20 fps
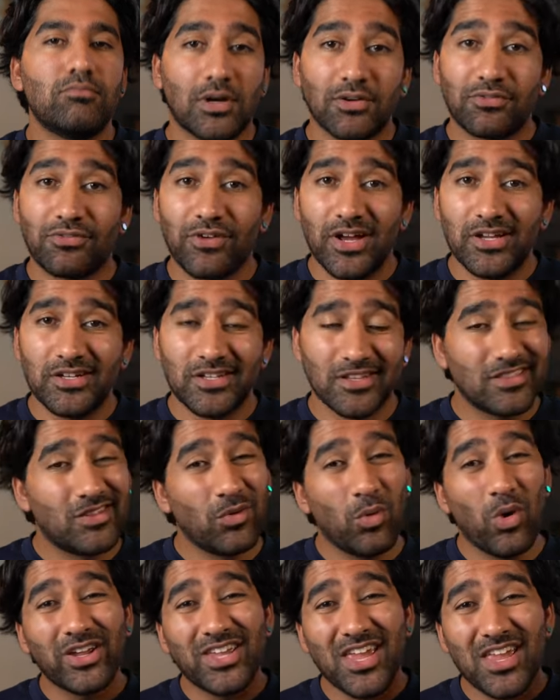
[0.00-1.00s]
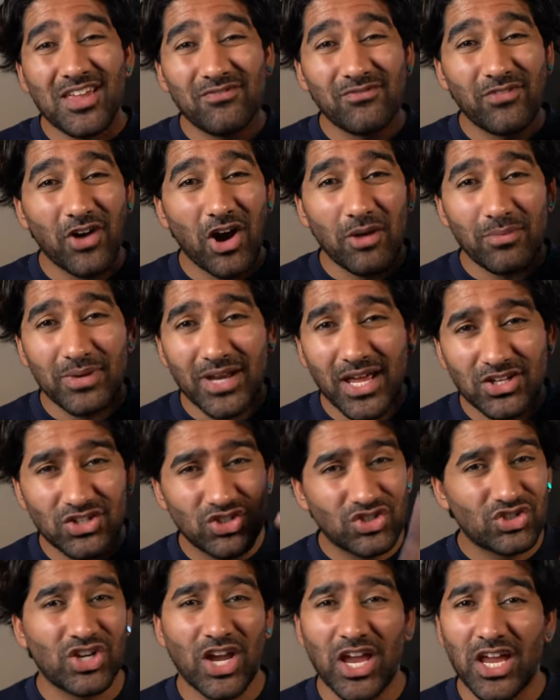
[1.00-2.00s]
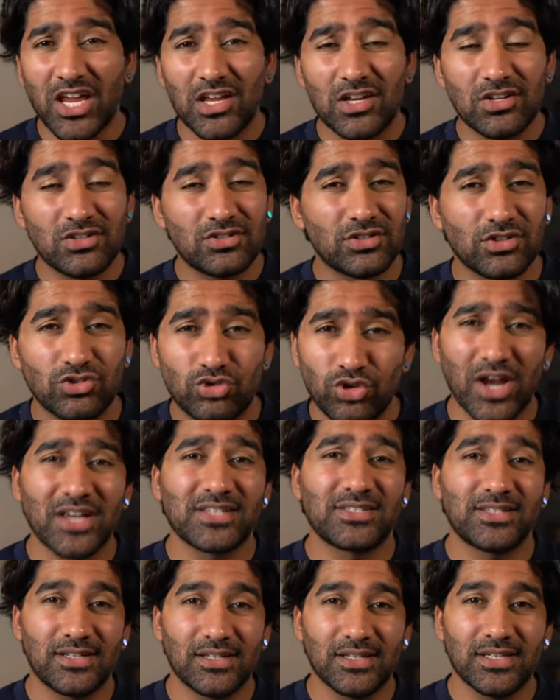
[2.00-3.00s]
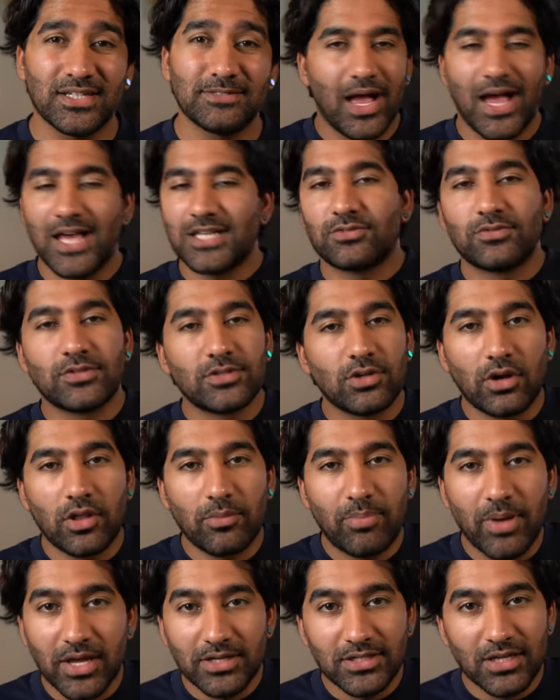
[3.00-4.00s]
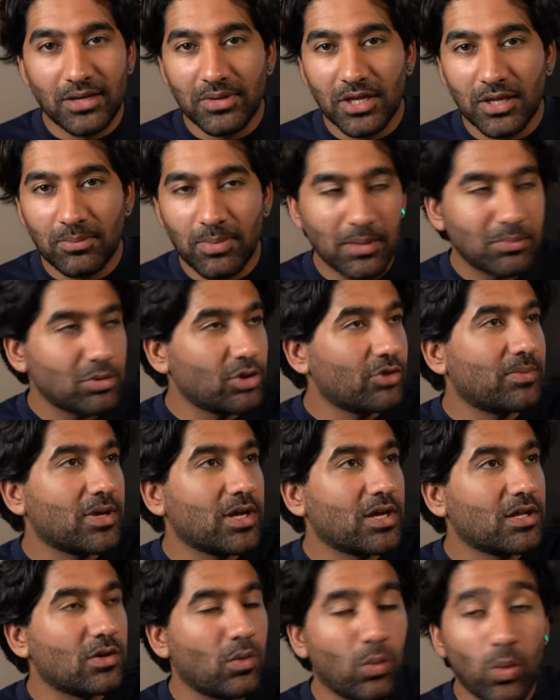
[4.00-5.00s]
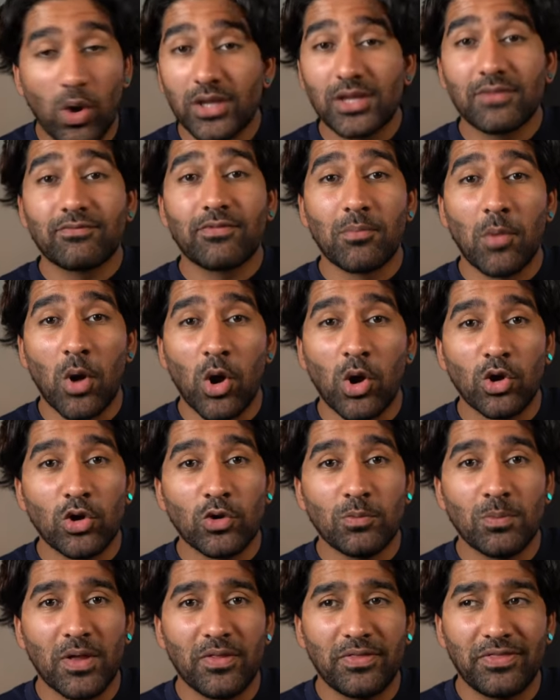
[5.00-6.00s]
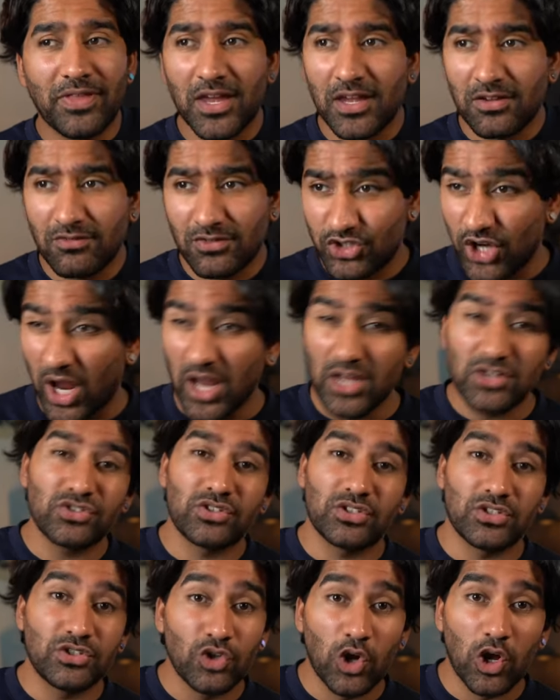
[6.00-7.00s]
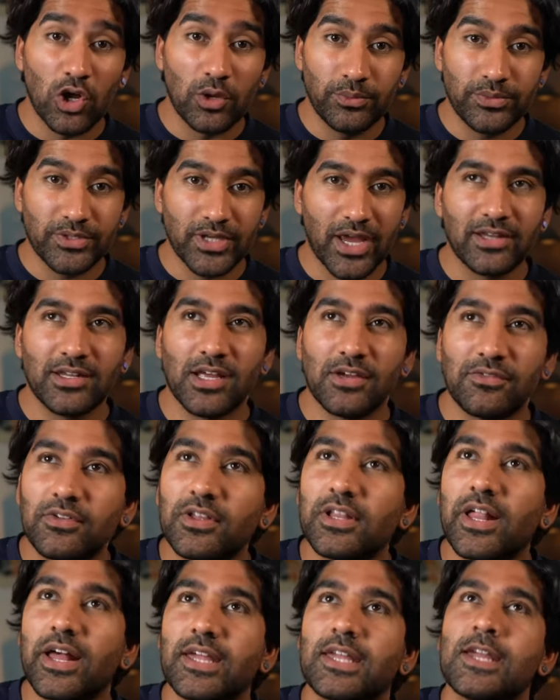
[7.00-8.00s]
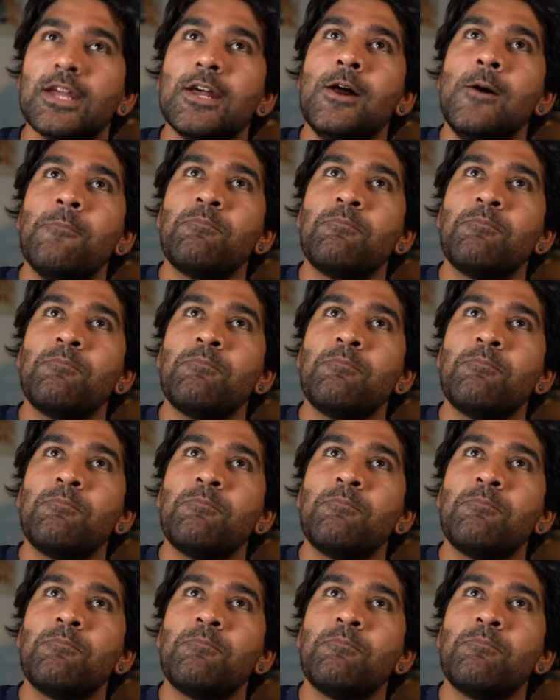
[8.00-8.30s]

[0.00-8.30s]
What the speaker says: My friend, the working environment has changed drastically. As a result of the pandemic, people have been working from home, they've changed jobs, and I feel like